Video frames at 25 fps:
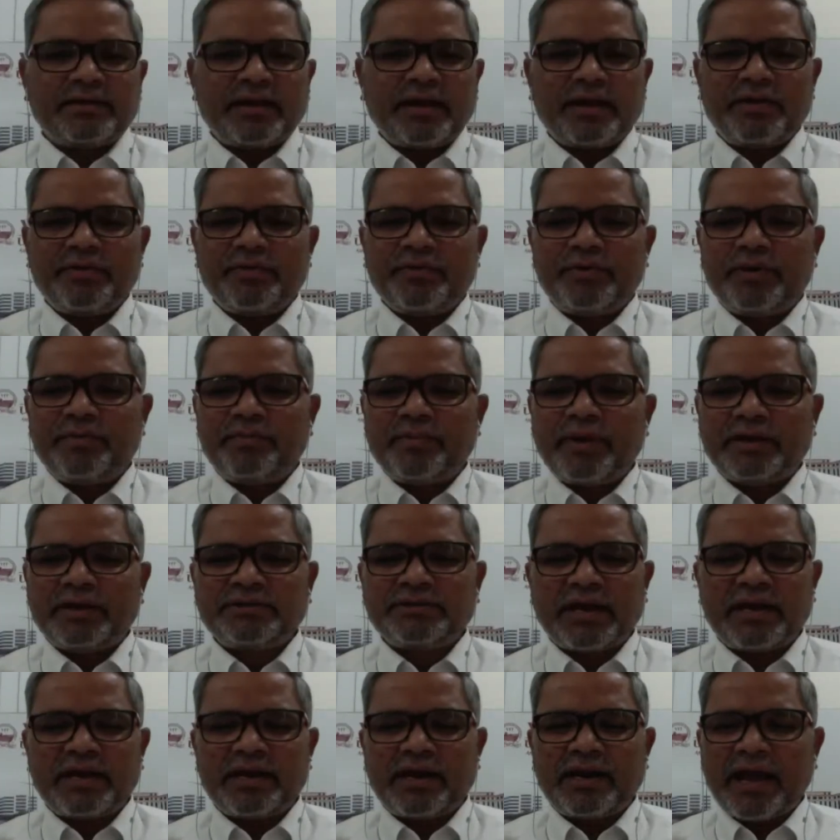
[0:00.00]
thank you very
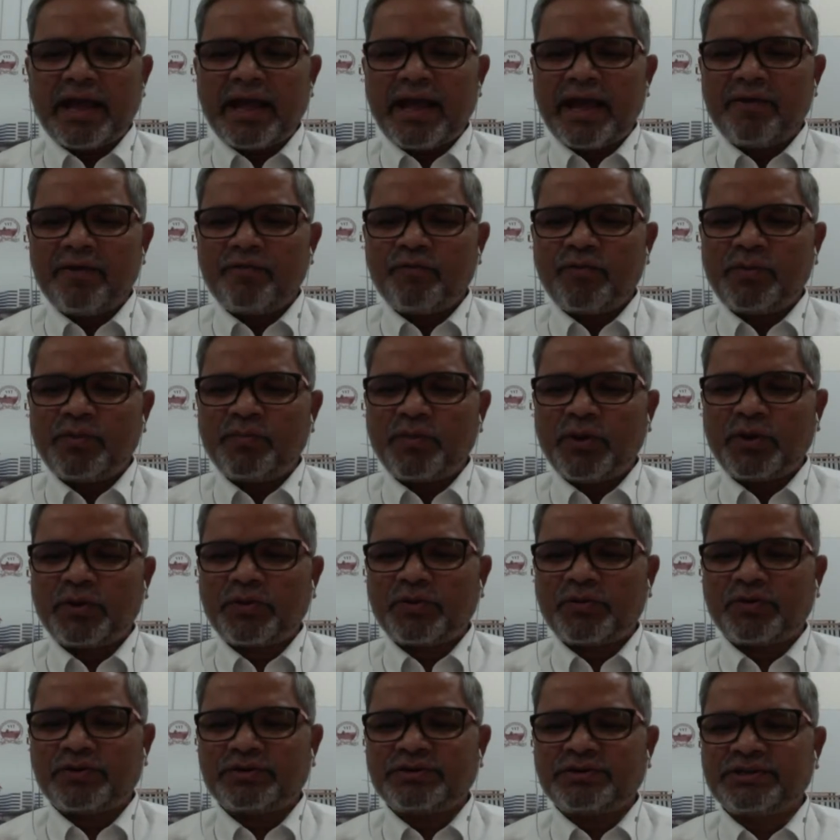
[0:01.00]
much. And I have one more
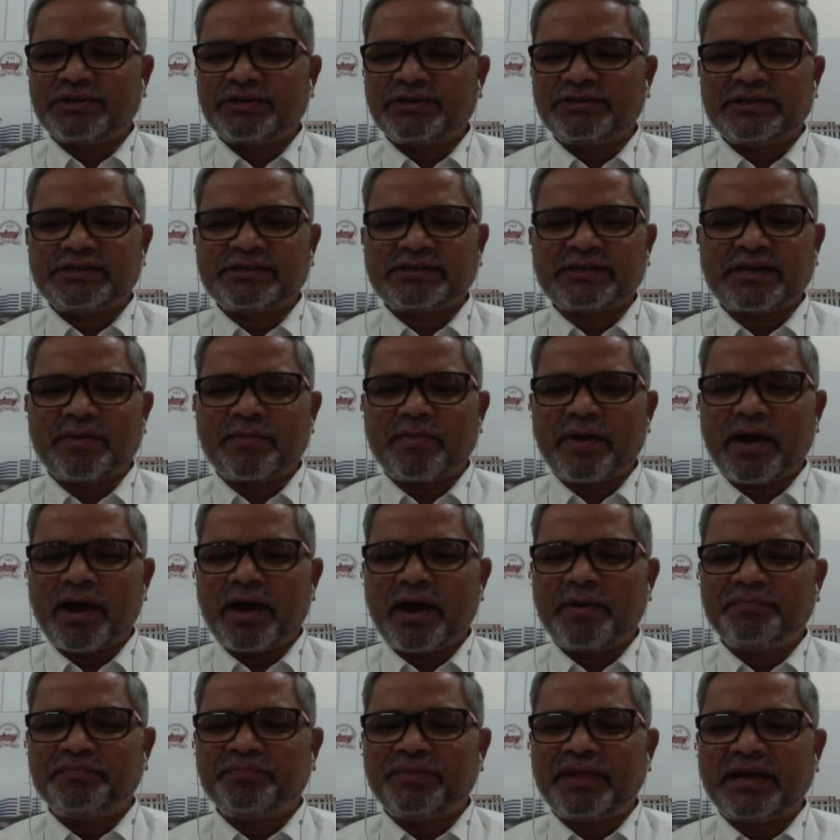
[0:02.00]
question just come
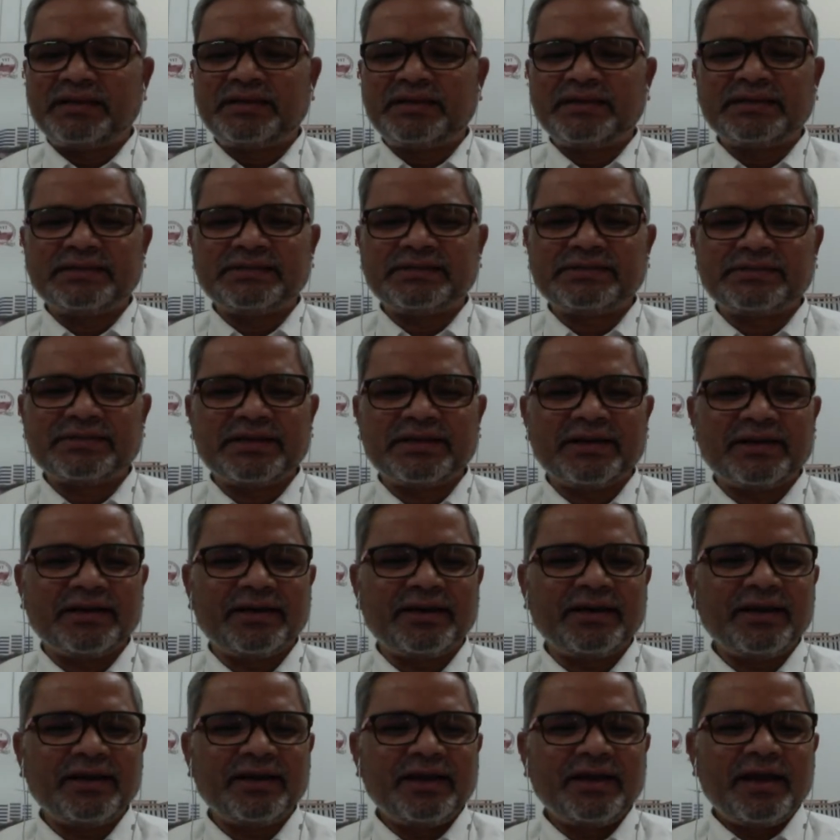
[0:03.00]
up. That is
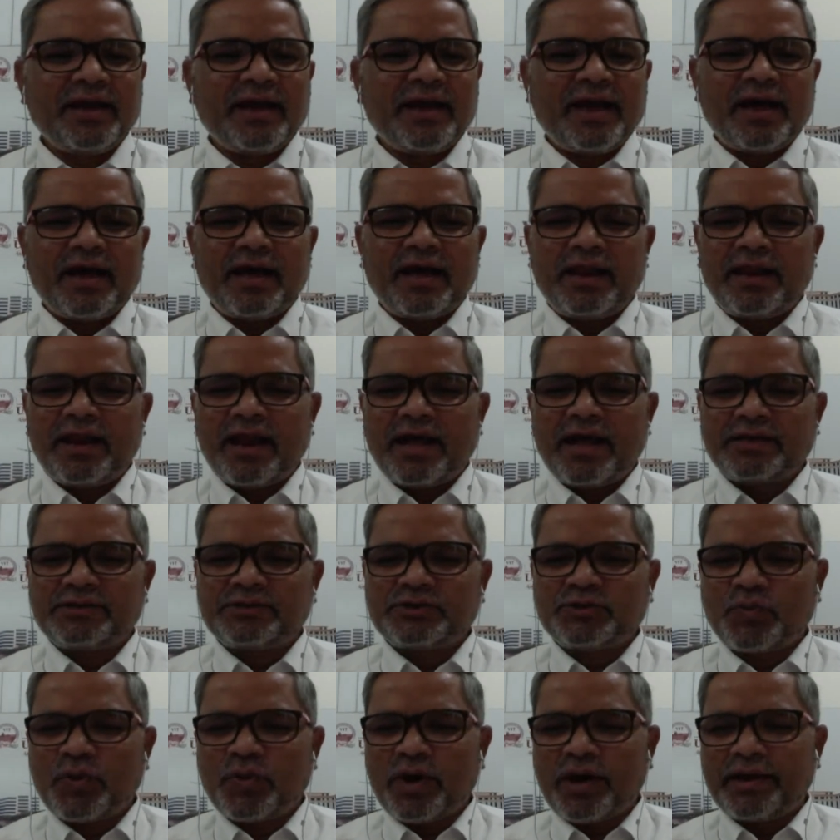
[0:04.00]
a
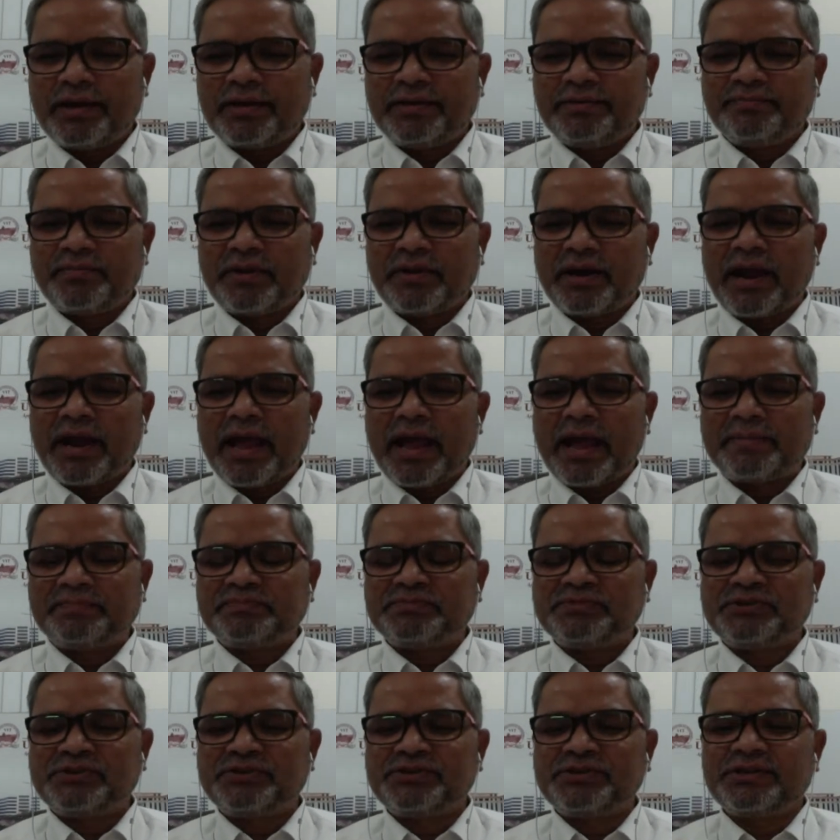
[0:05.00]
last one,
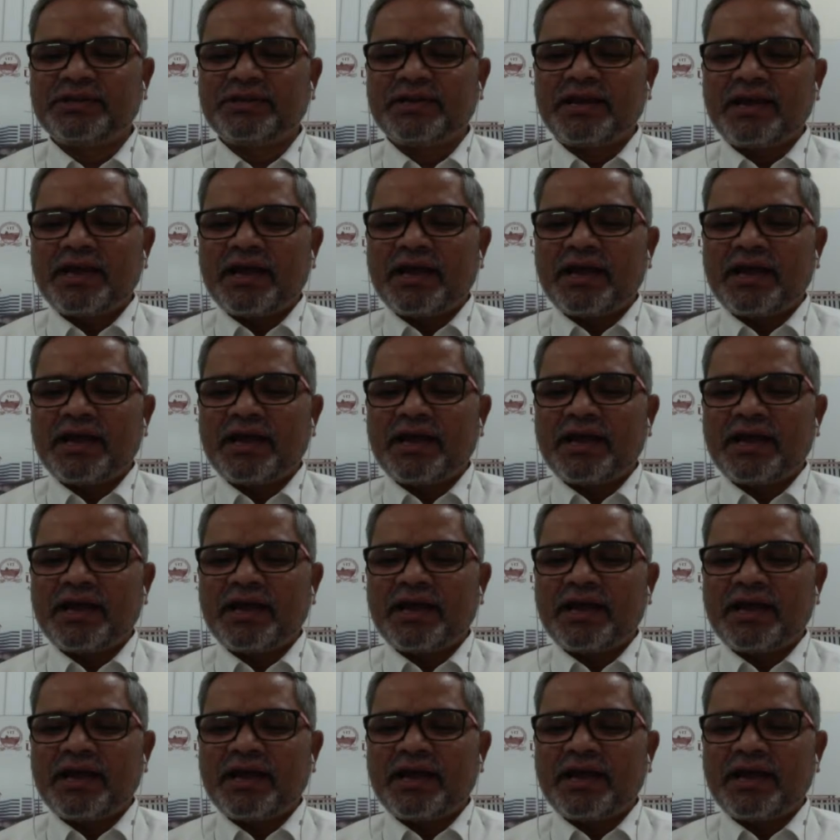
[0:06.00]
perhaps.